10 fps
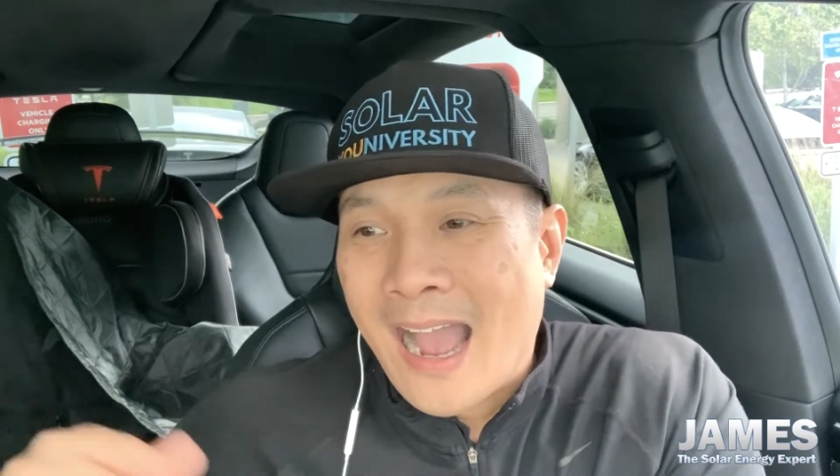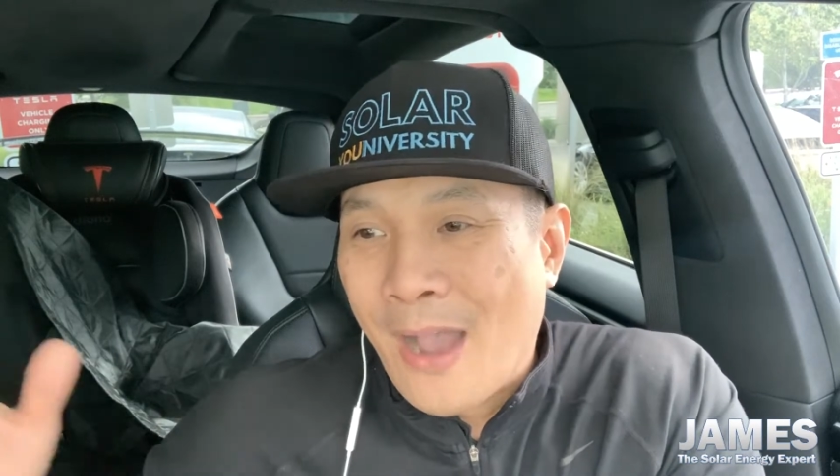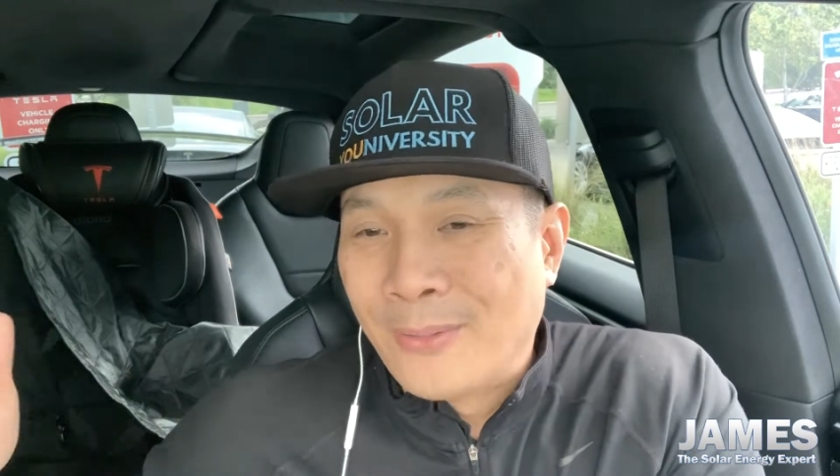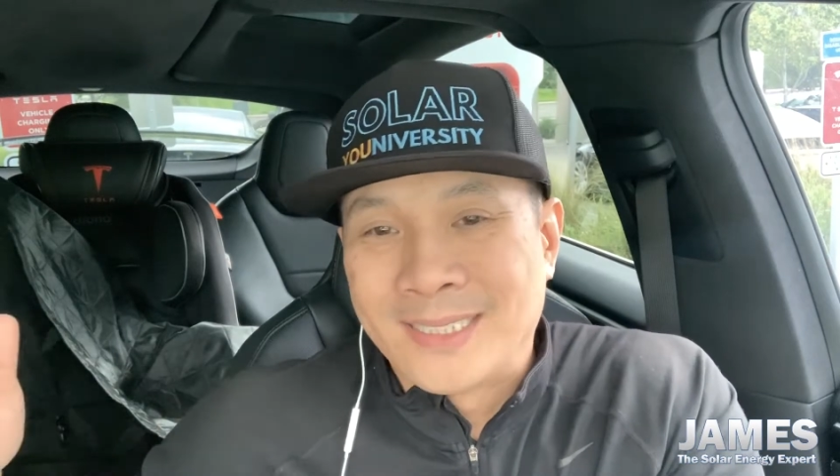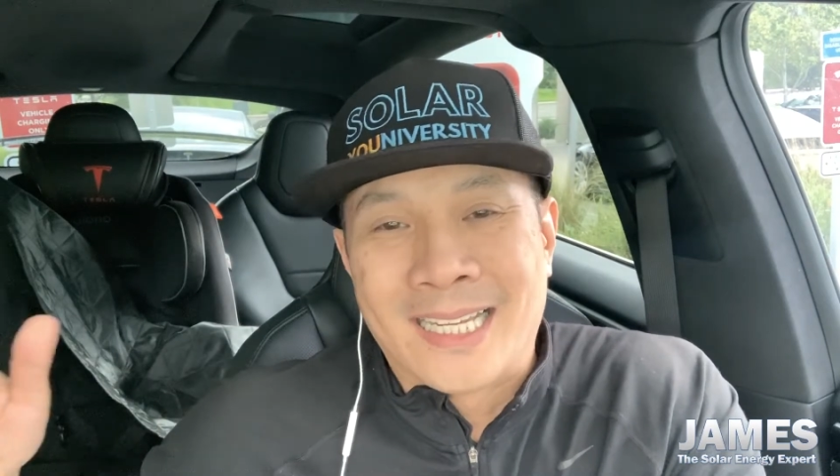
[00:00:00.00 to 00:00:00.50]

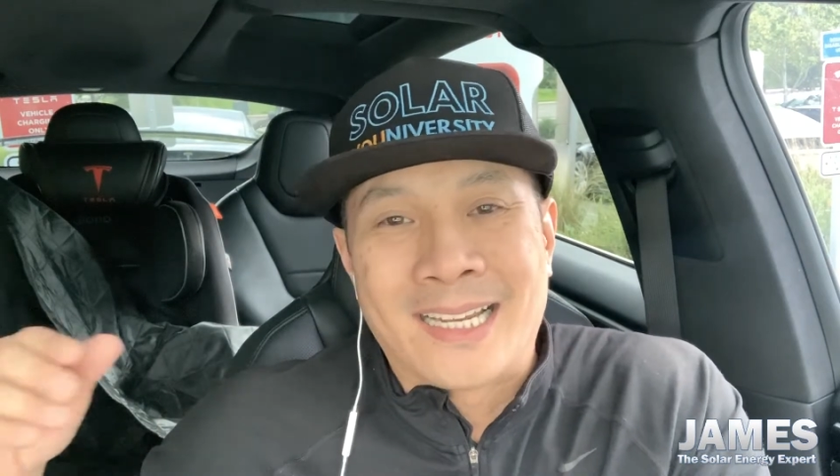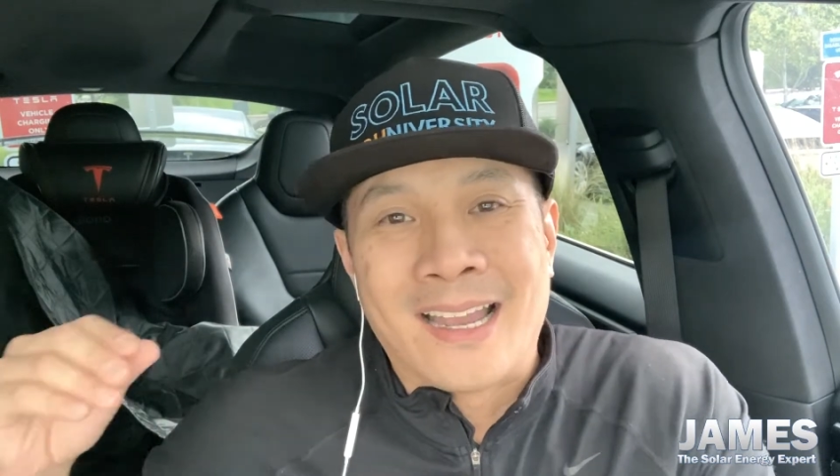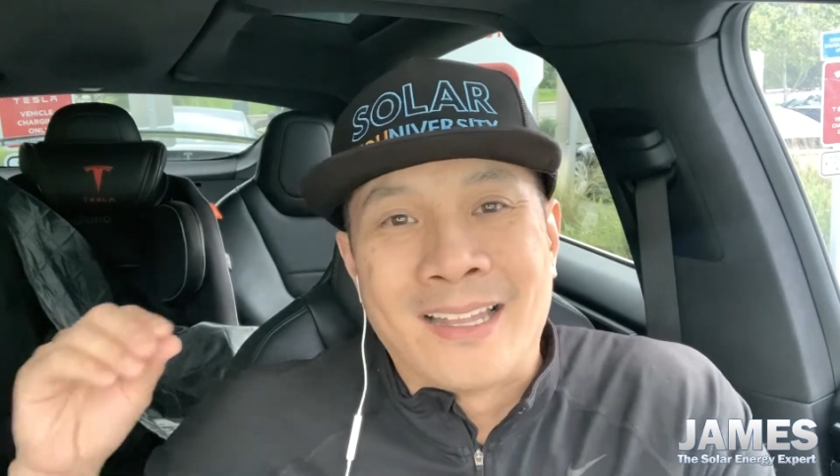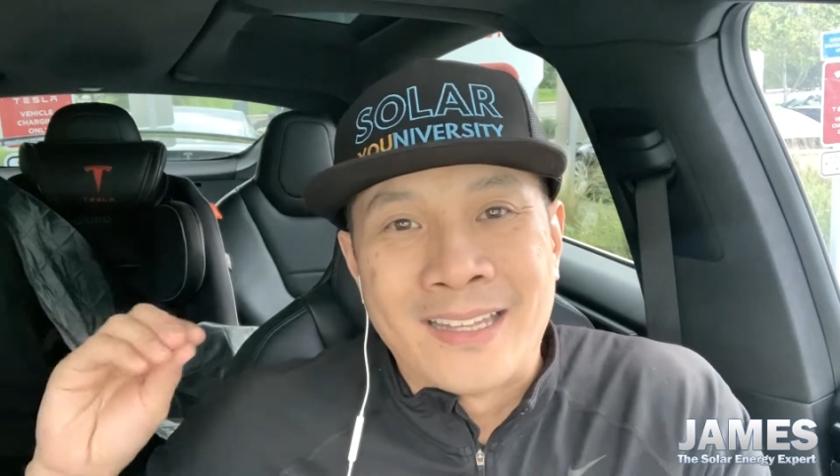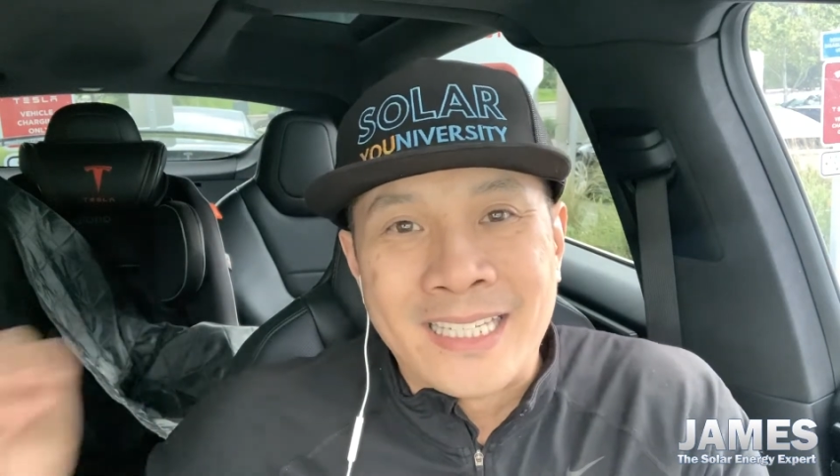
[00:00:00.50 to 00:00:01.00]
I was like
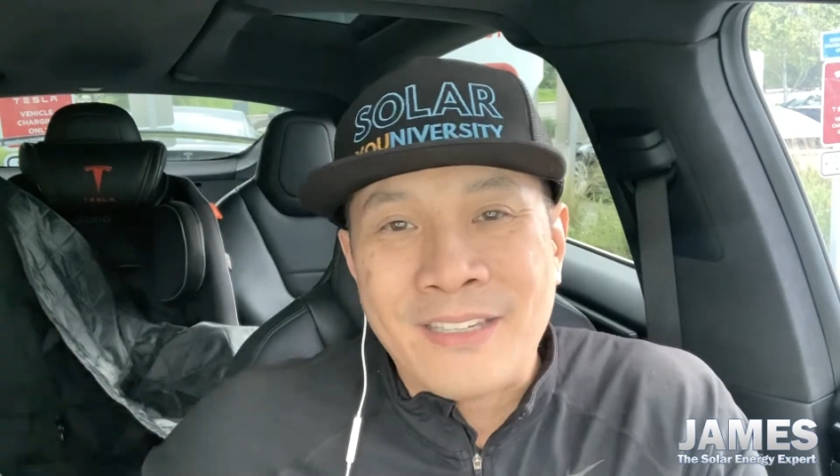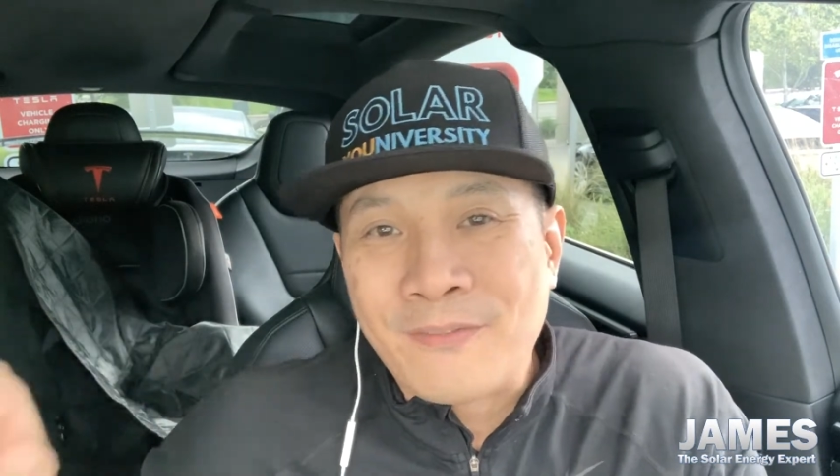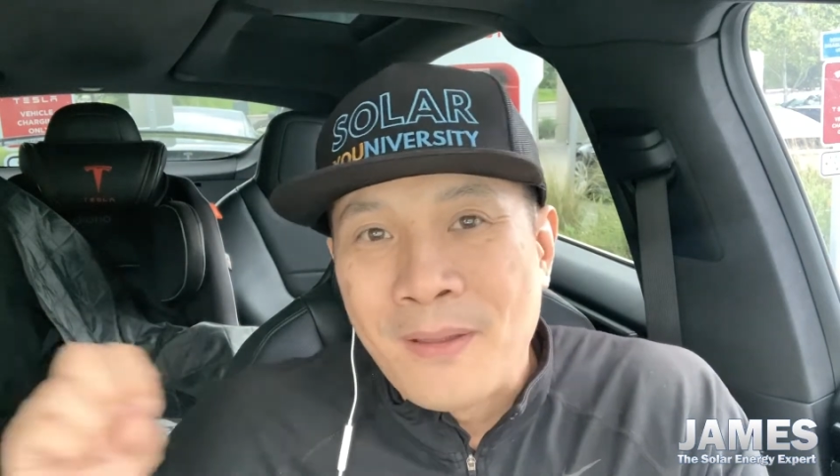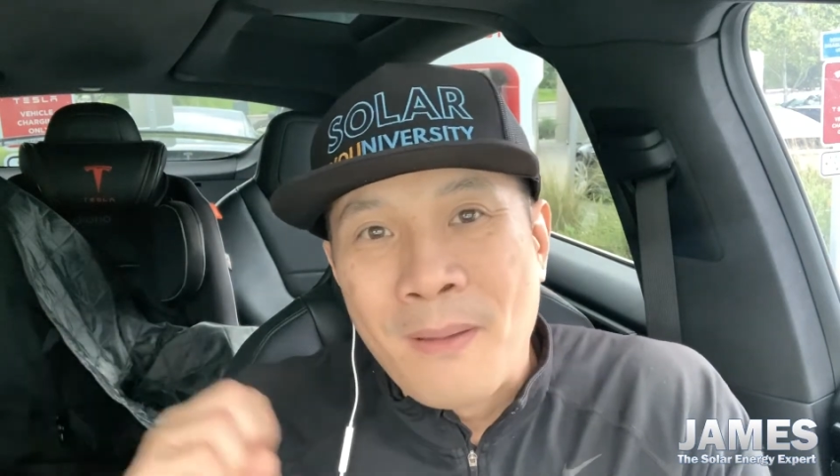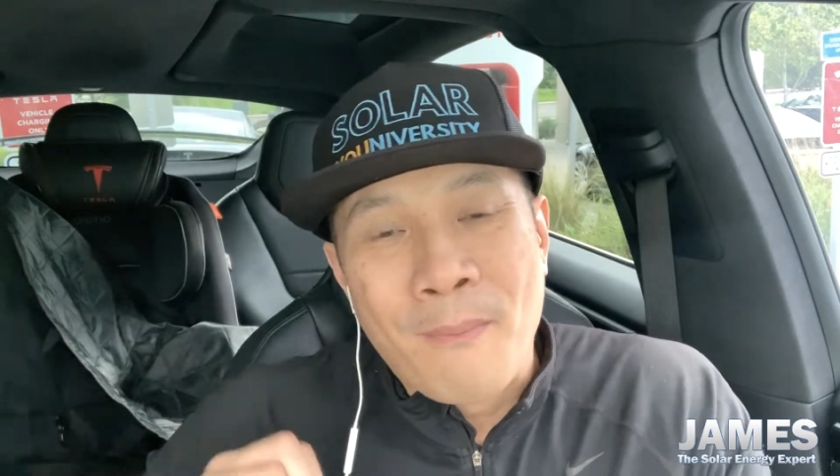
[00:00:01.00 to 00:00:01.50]
a
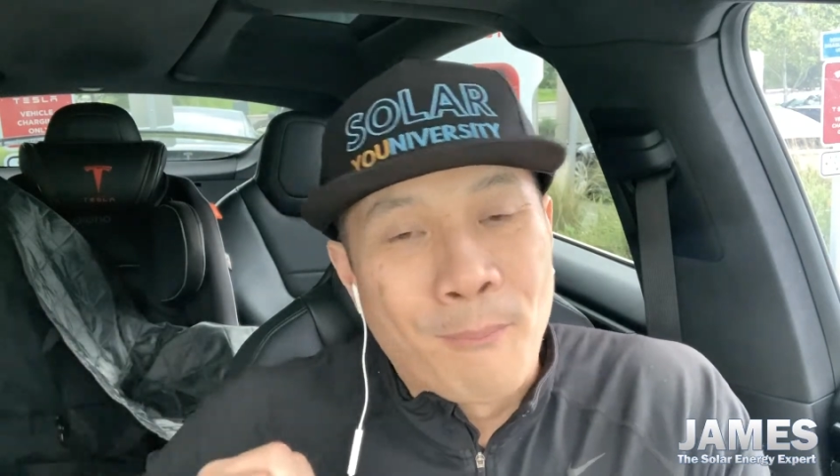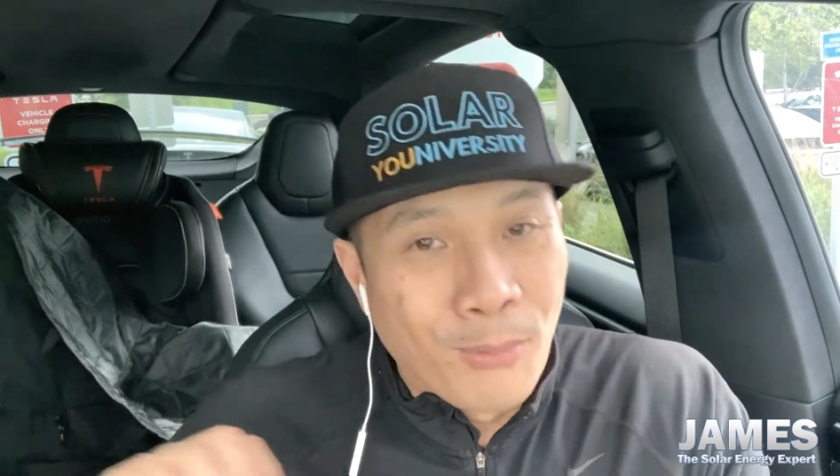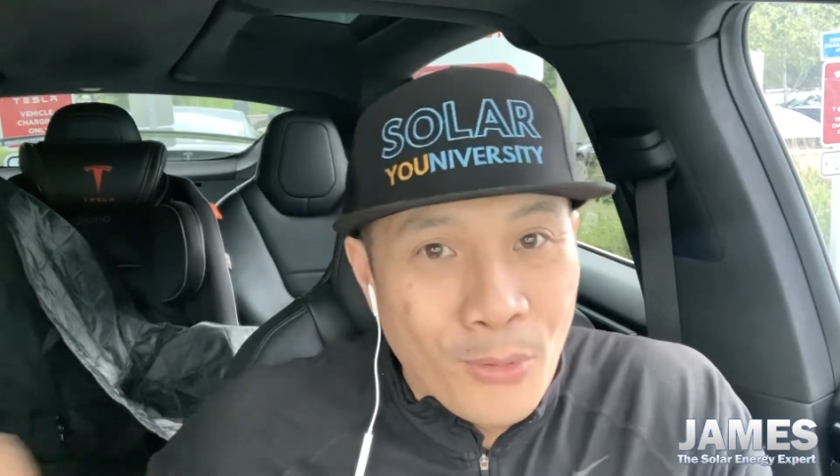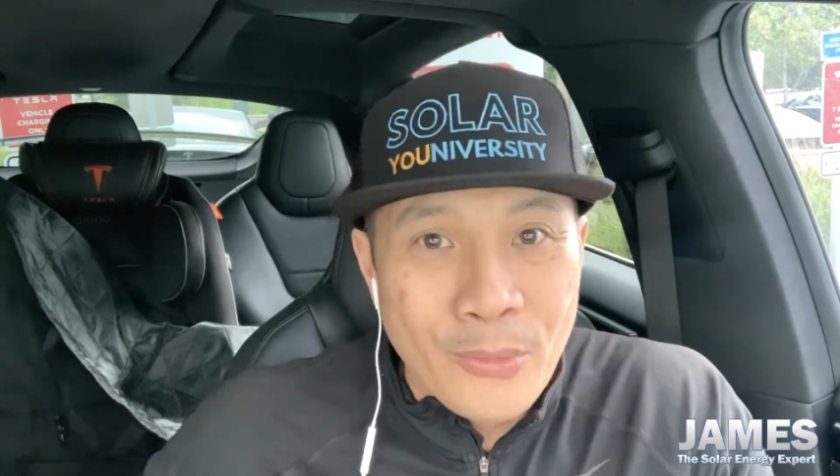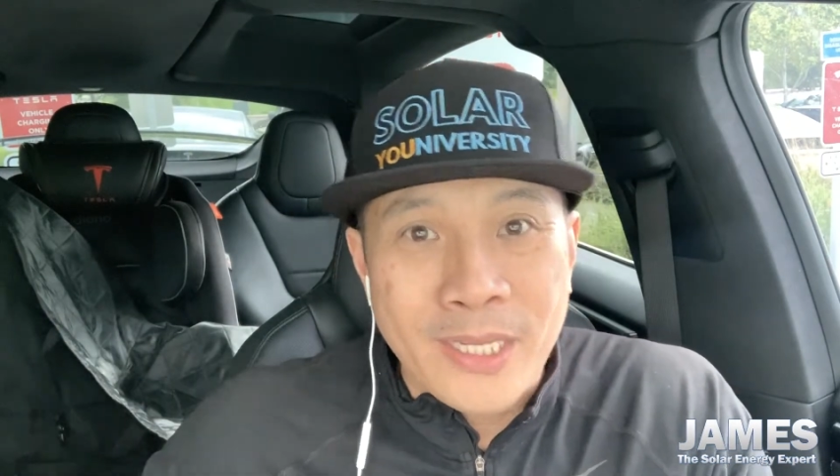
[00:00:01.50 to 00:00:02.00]
leaf
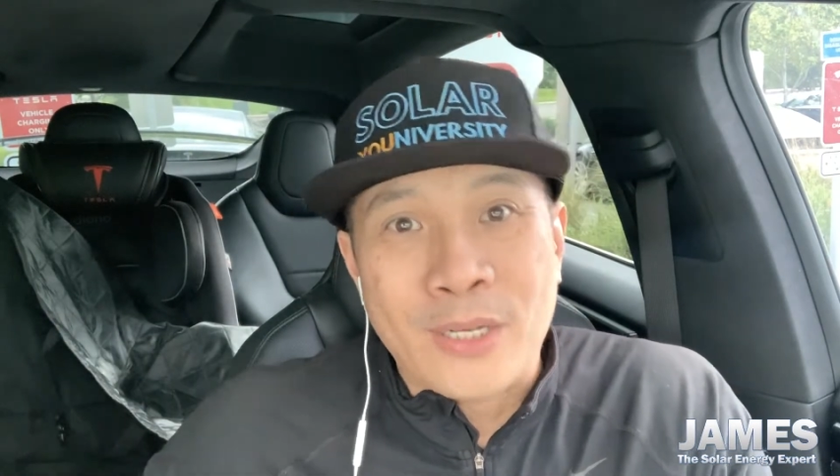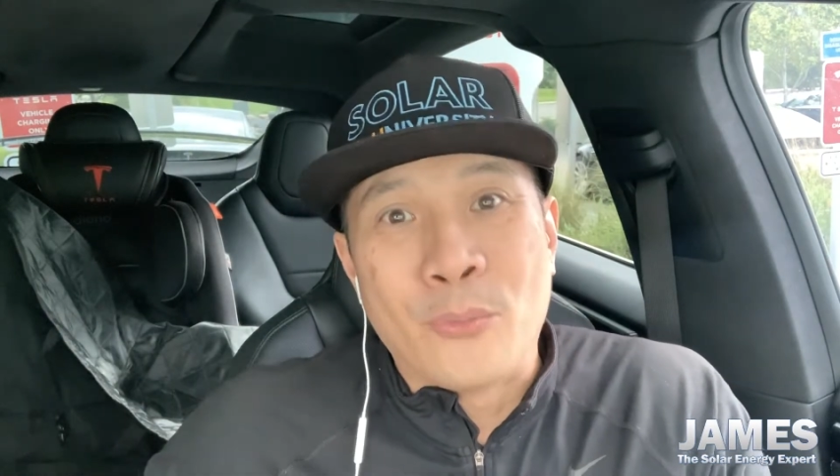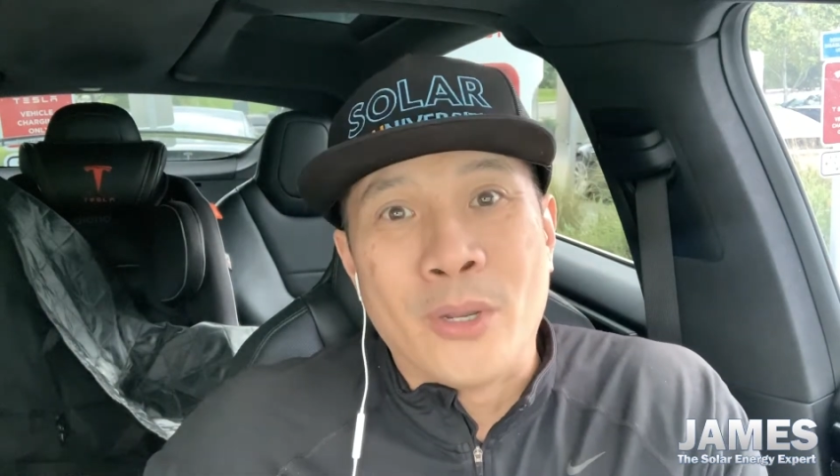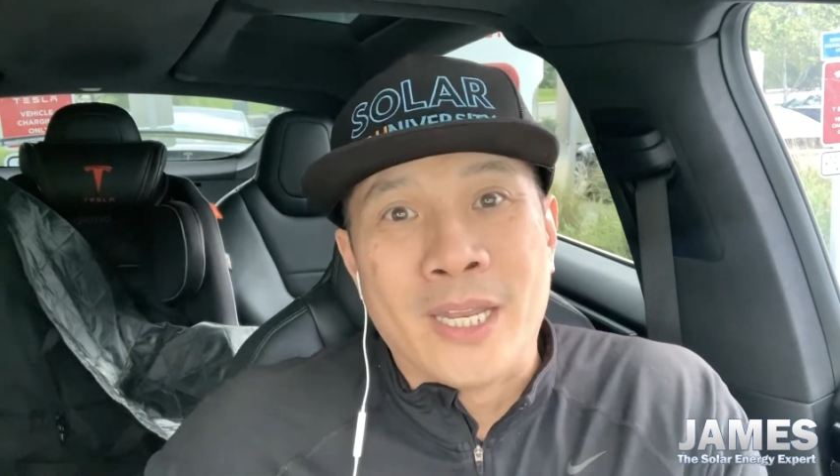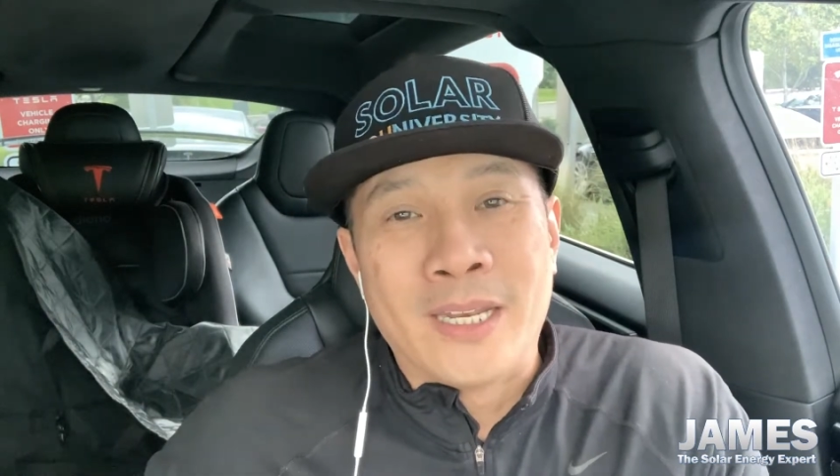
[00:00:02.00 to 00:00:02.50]
blowing in a
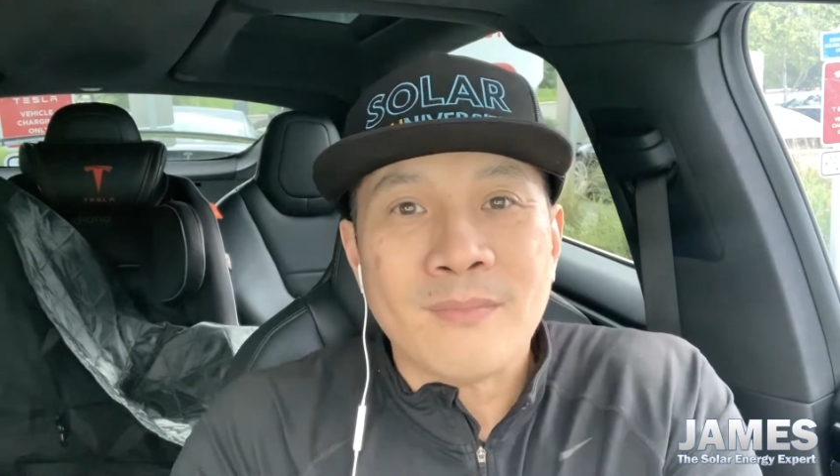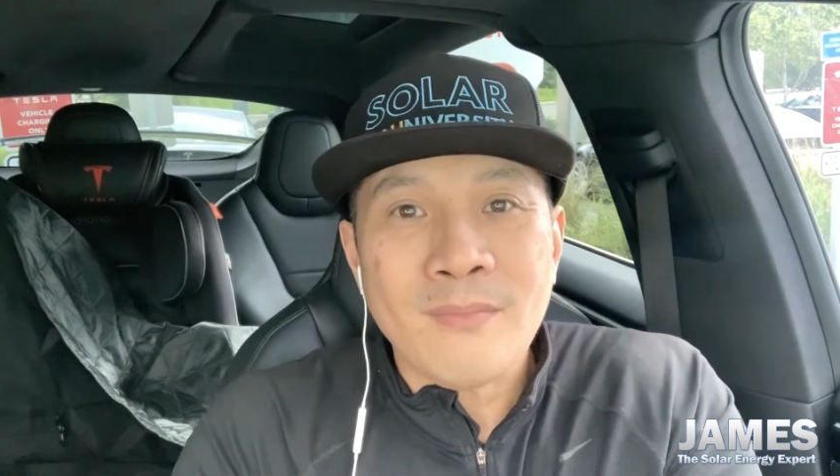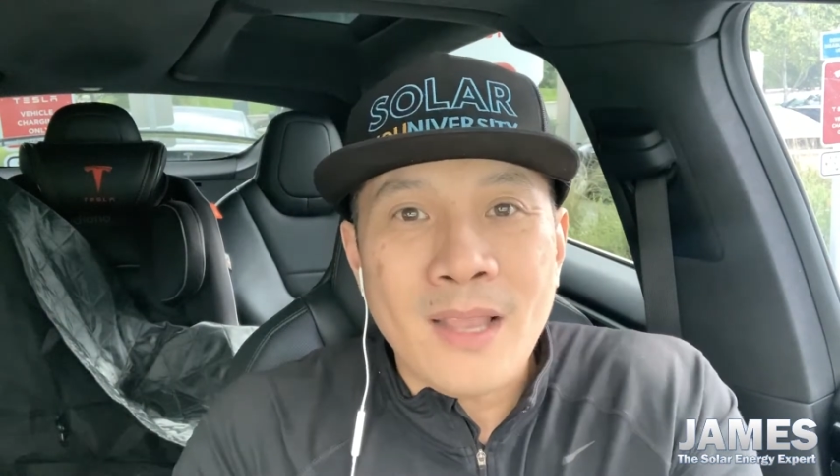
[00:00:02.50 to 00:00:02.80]
wind